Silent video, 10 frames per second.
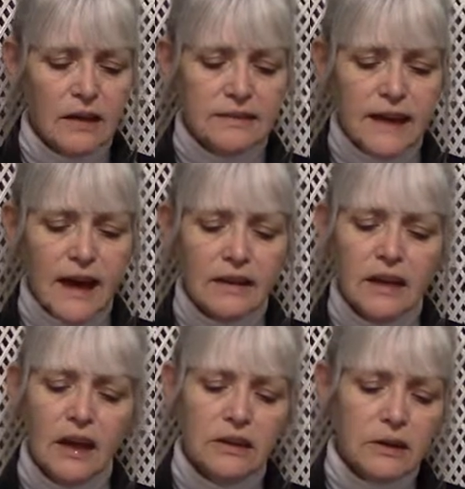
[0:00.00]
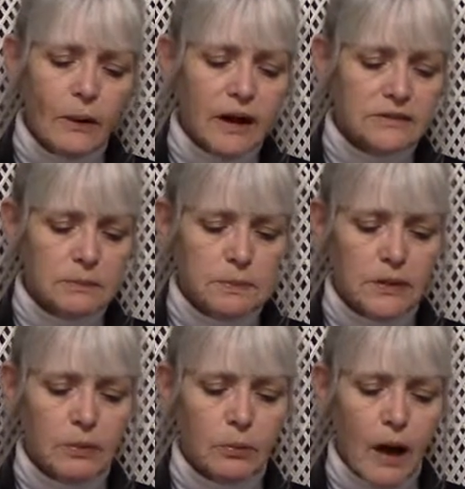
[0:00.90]
Dan, you ought to
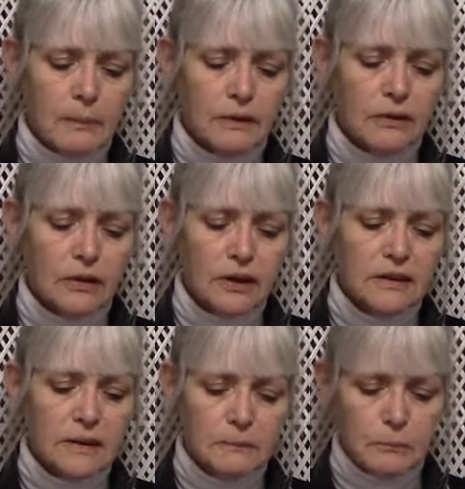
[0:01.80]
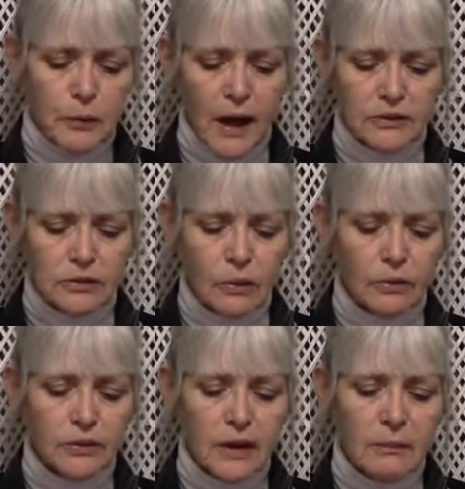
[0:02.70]
be the Robin Hood, Brad
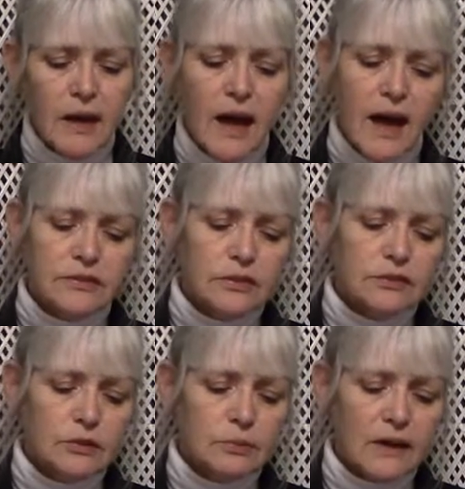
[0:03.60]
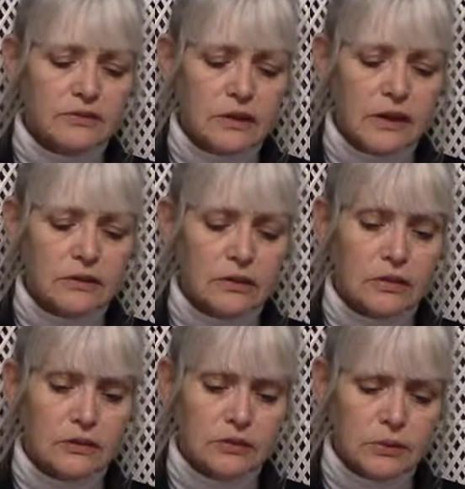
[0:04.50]
told him as the two rested under
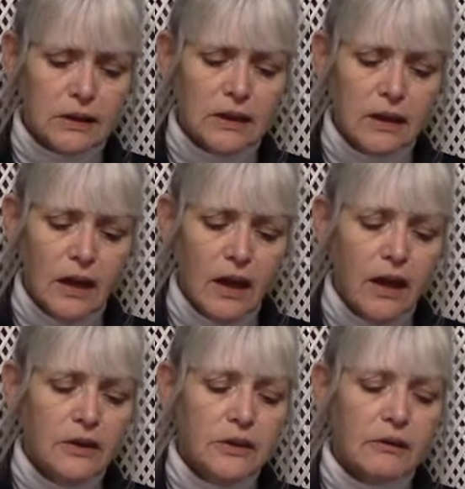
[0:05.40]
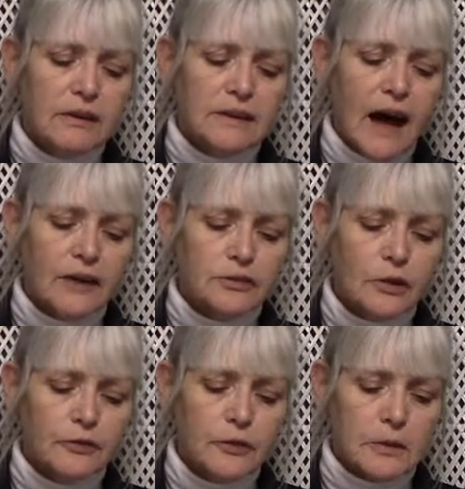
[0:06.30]
the tree. You're a
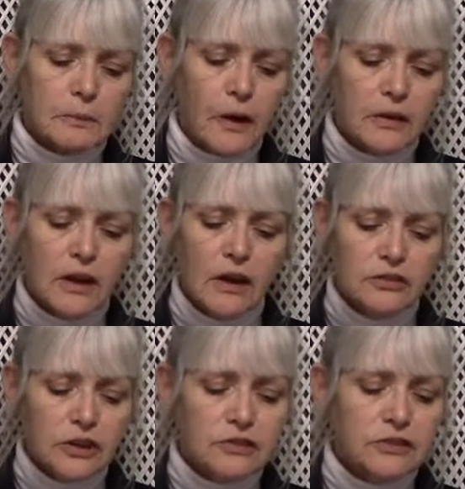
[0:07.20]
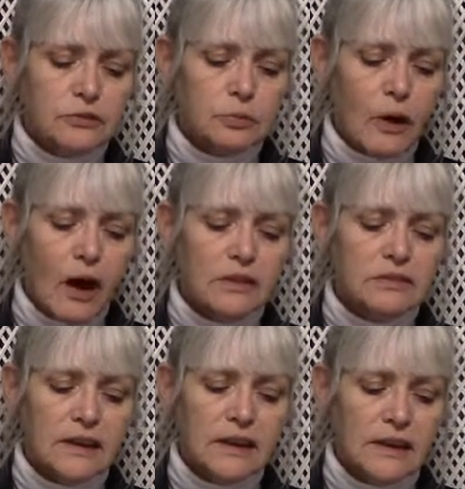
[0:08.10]
natural for the part, just as
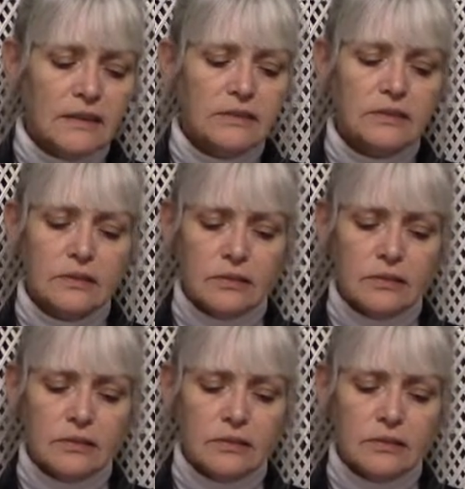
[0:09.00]
Ross is